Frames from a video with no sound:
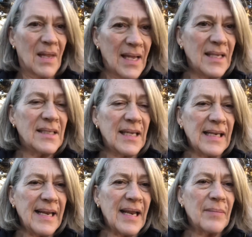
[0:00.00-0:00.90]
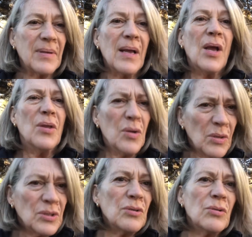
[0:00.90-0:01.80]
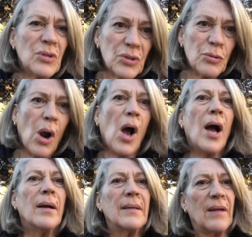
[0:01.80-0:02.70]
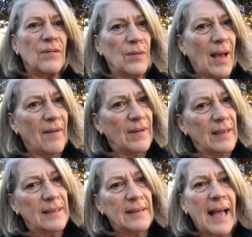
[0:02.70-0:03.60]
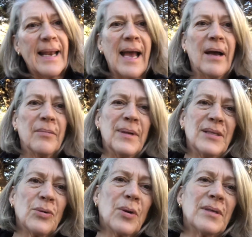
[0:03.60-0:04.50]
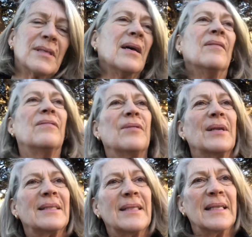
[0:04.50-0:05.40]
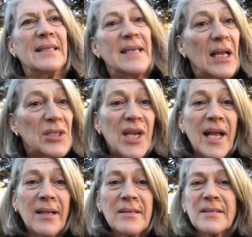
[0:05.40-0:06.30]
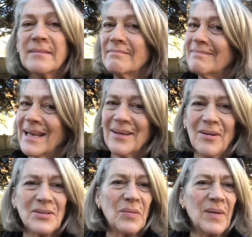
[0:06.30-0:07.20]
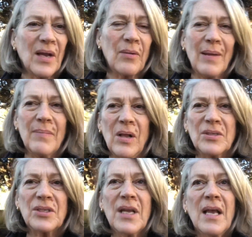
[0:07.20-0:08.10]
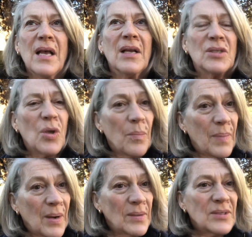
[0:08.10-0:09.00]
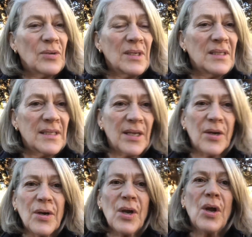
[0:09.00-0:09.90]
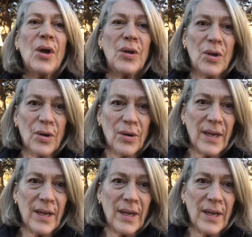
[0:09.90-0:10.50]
easy cleanup. You can also use straw if you have a, a resource of, for instance, nutshells can also be a great mulch. So, but also consider your